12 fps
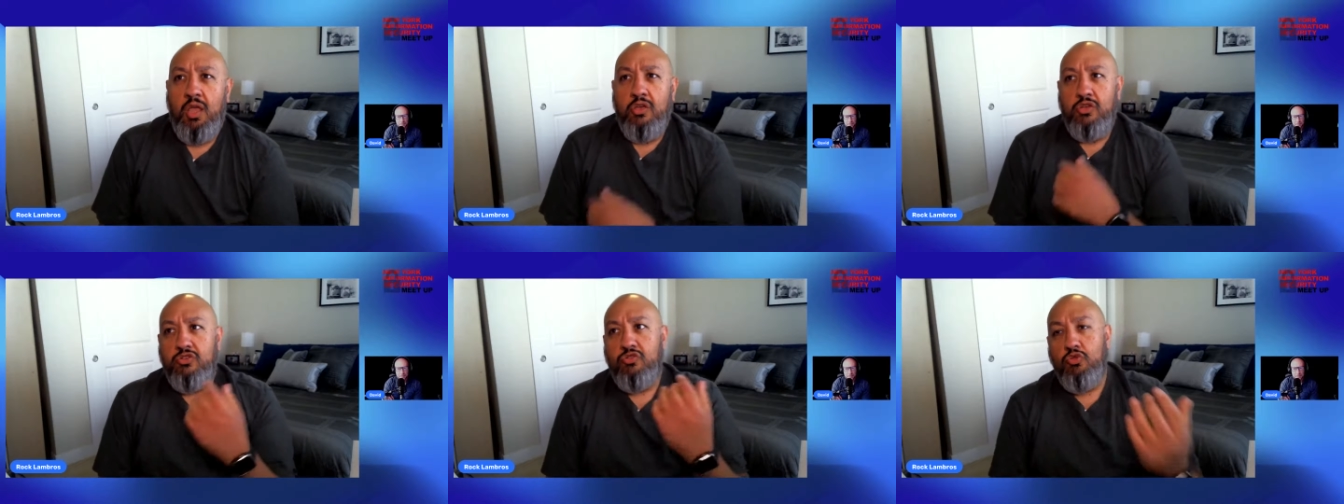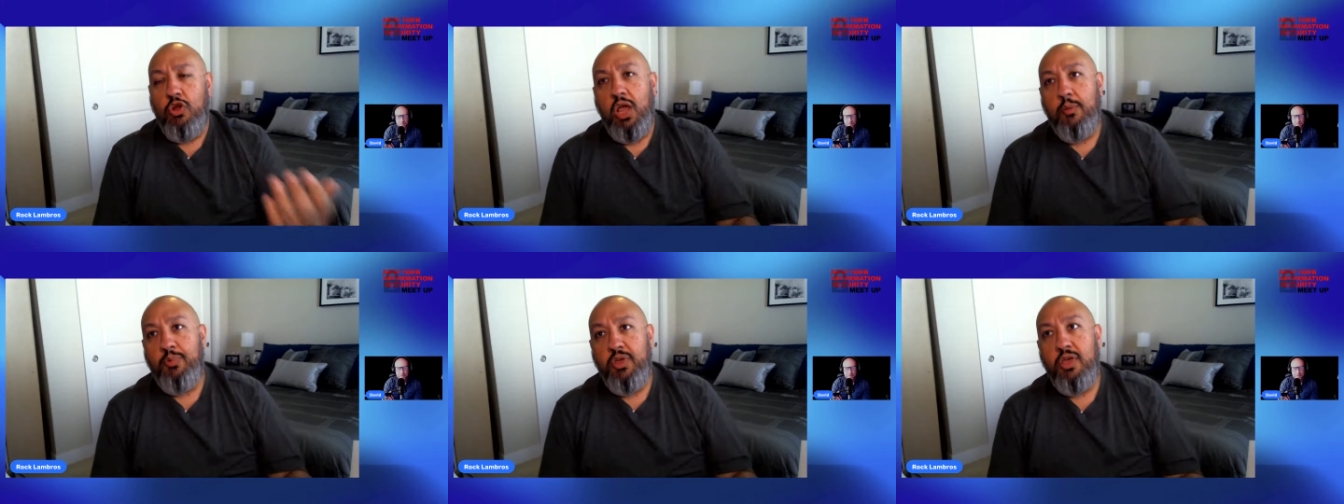
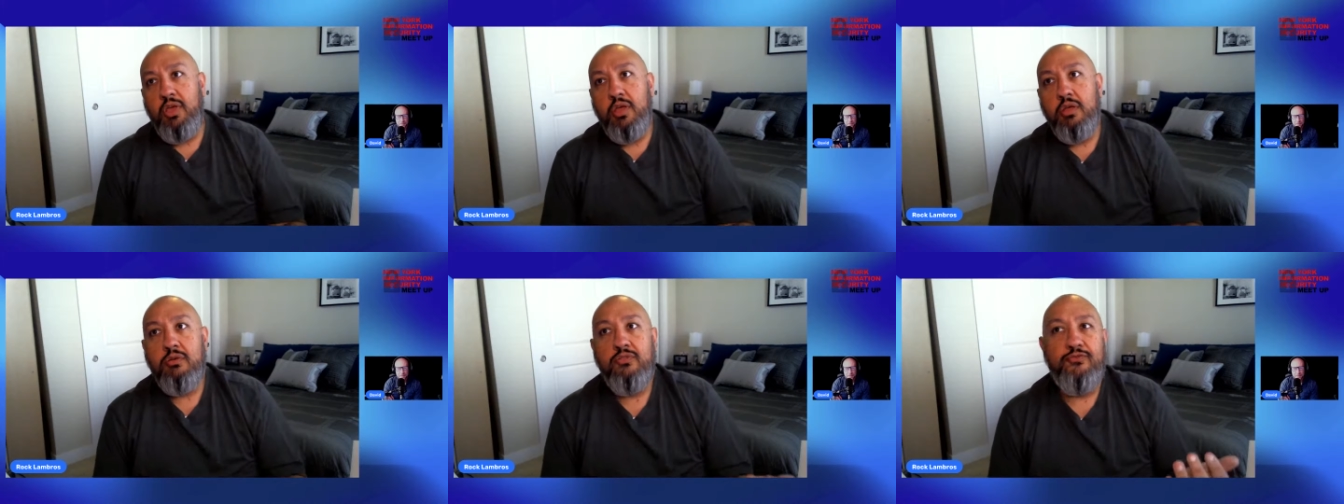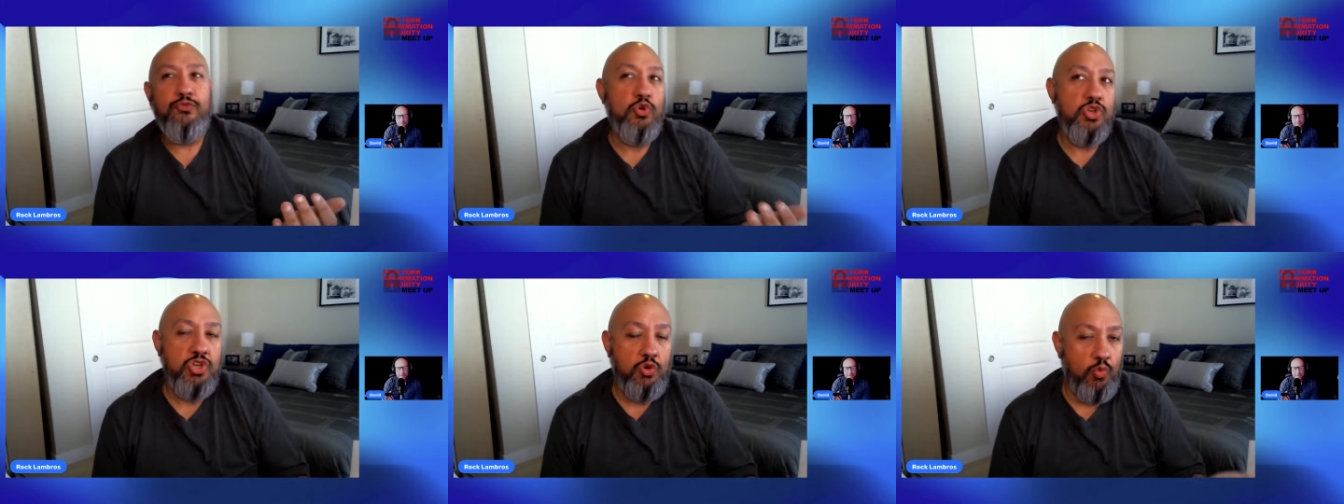scrappy
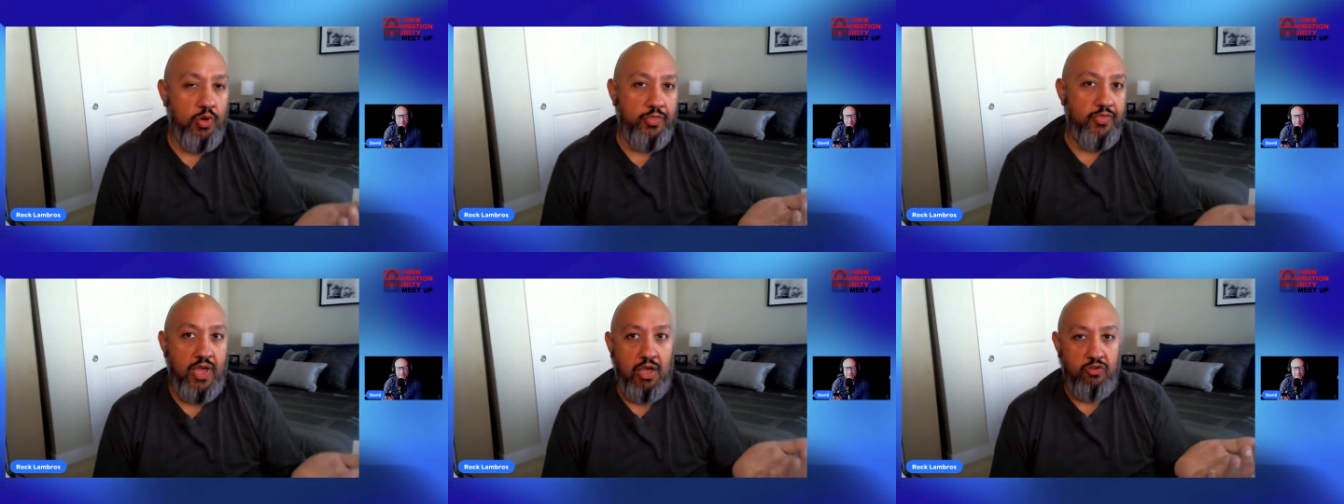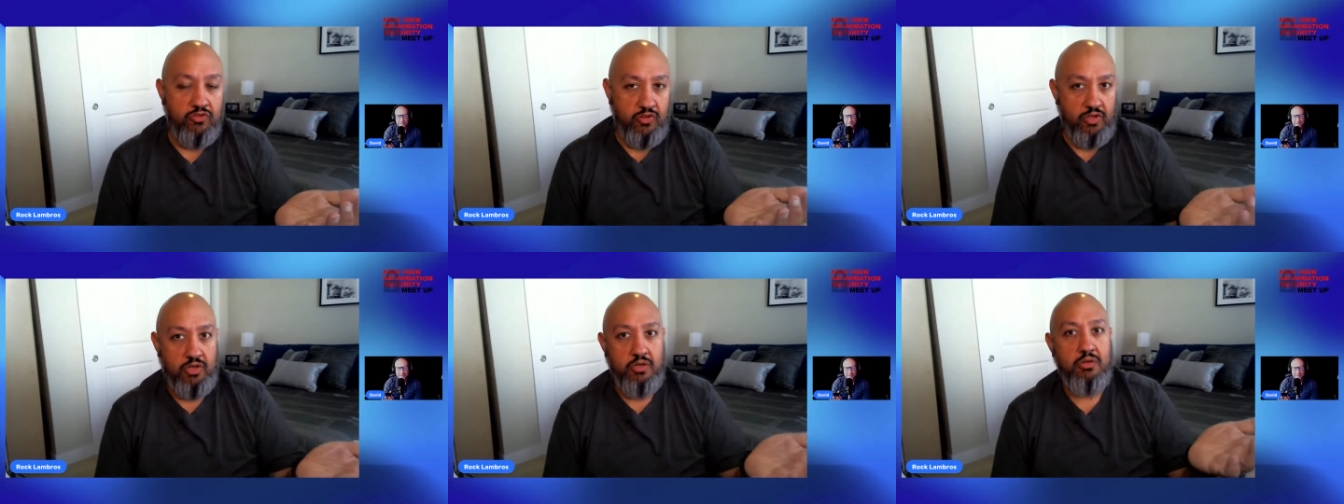Fortune
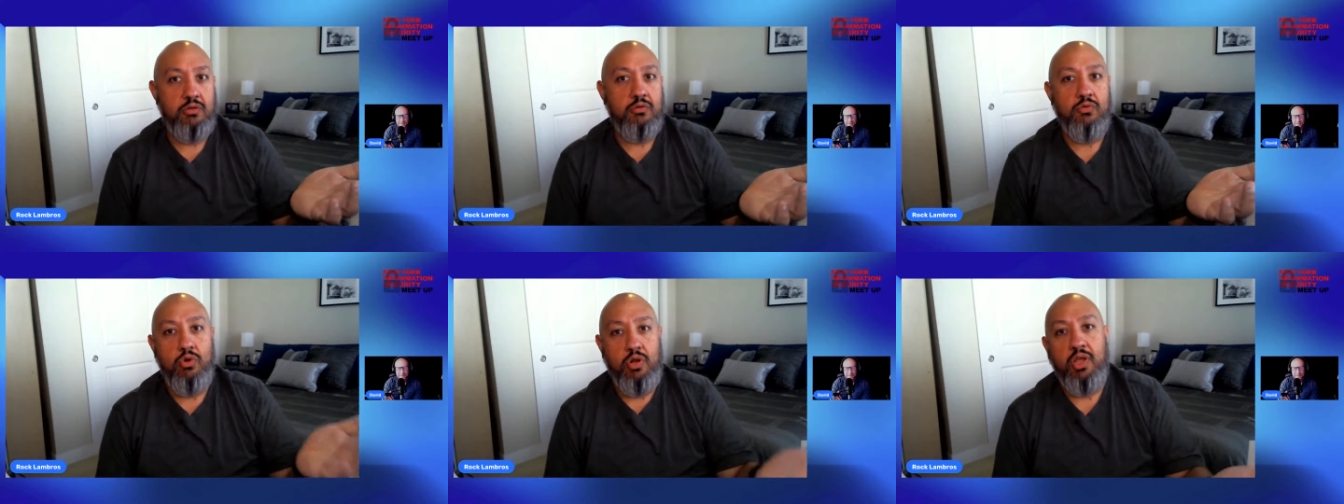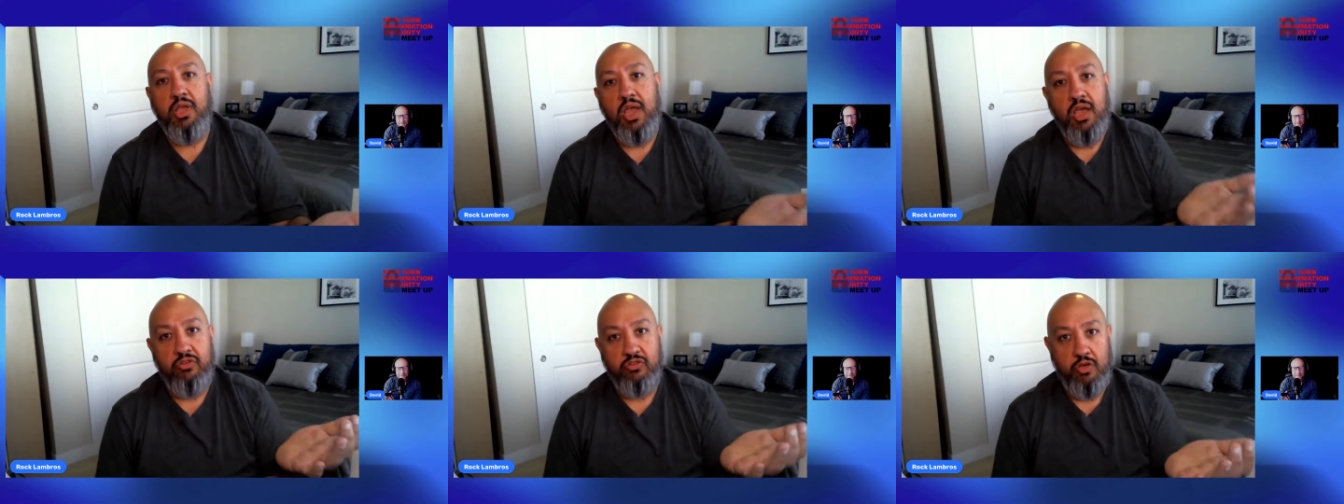1000 oil and
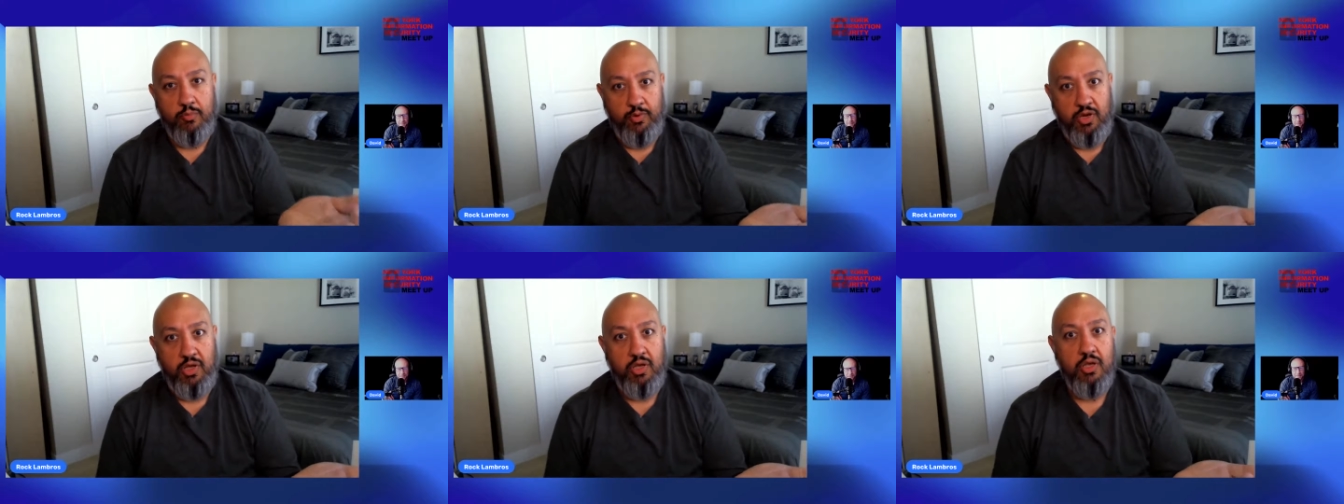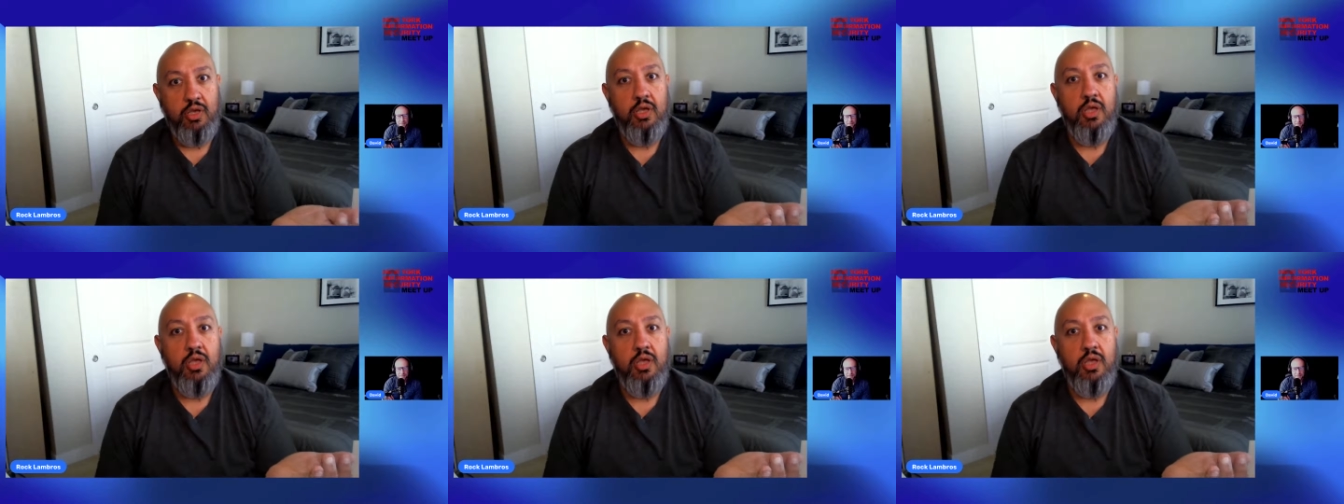gas company,